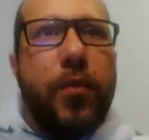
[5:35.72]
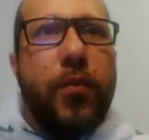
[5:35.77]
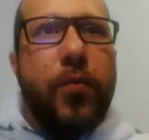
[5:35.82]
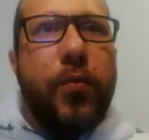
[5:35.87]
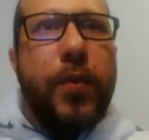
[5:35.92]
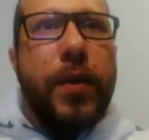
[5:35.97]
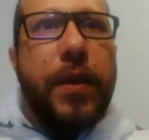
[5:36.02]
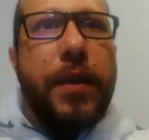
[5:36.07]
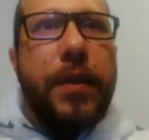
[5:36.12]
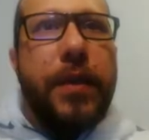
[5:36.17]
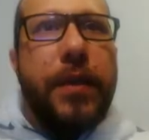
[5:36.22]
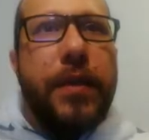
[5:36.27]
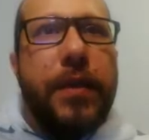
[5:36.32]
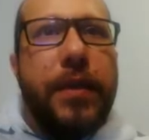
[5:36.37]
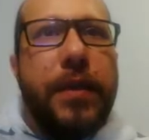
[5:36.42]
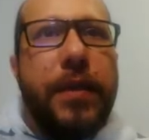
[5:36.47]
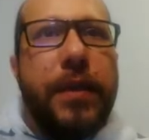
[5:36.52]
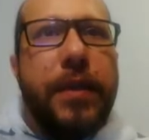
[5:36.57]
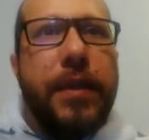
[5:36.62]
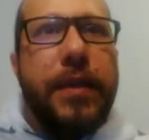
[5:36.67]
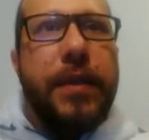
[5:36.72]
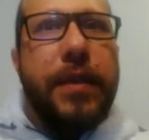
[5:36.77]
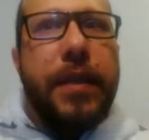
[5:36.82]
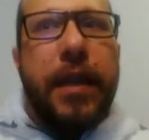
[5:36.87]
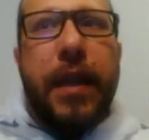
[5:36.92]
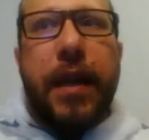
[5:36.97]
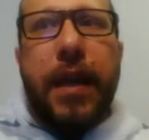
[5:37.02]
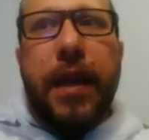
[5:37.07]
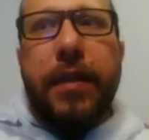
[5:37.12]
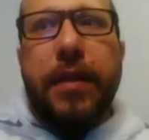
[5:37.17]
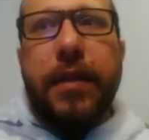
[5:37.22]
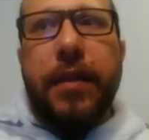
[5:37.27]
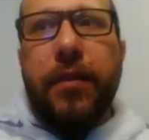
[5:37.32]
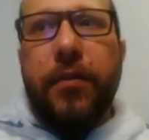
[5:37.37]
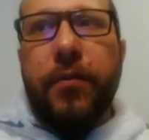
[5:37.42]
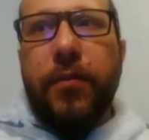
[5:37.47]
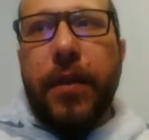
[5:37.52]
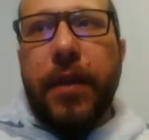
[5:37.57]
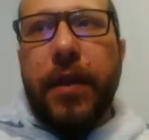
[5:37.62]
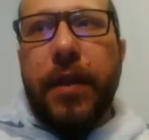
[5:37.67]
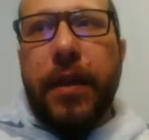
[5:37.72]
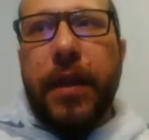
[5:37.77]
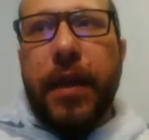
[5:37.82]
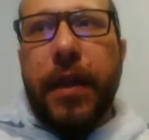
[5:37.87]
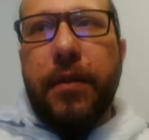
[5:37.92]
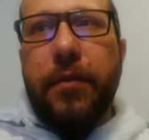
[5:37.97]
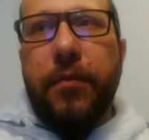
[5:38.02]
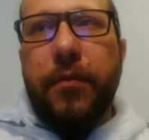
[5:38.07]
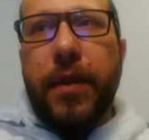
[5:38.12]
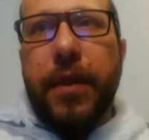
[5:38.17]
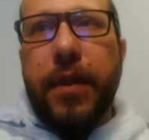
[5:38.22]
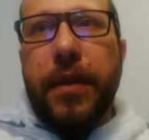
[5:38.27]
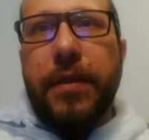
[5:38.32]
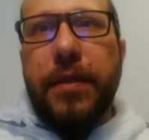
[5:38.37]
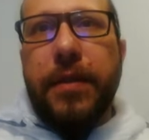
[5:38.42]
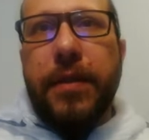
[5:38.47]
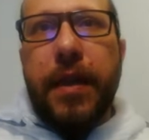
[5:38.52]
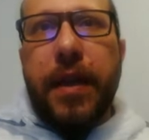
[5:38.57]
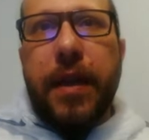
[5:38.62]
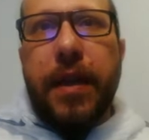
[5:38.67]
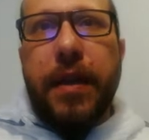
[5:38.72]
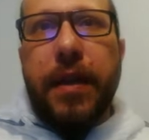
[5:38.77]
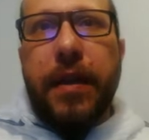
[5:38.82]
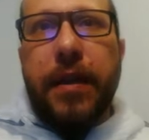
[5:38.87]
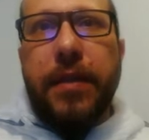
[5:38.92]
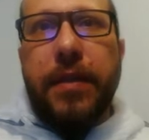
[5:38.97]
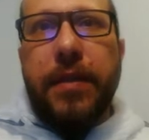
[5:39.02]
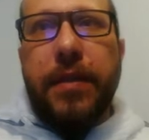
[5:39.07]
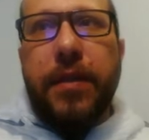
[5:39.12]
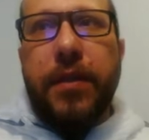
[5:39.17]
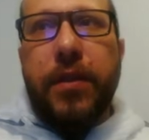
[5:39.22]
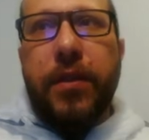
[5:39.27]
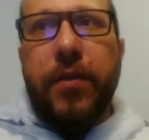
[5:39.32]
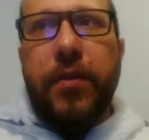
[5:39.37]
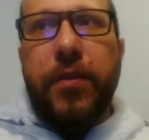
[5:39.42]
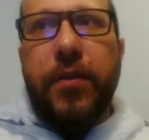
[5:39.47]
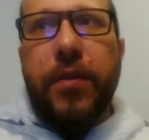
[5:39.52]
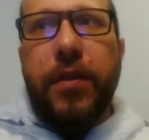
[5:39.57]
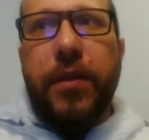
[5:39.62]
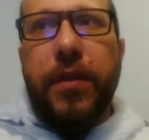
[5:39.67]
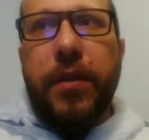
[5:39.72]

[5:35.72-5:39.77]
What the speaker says: we deselect, we can say exclude,